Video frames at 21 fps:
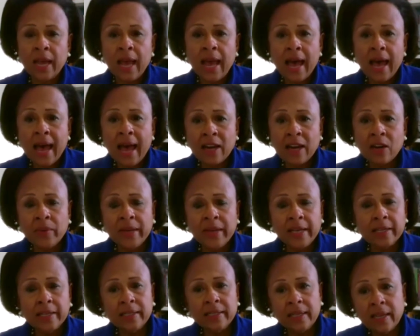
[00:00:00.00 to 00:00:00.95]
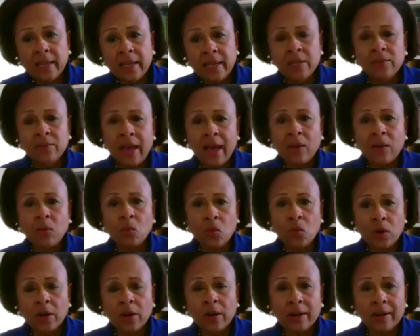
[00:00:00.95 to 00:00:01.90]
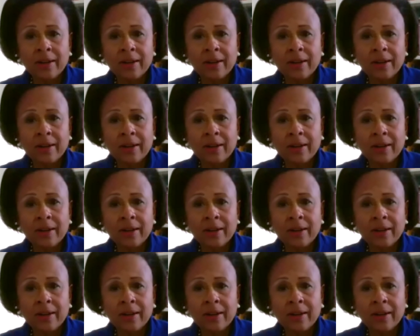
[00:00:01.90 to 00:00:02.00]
How do we continue that work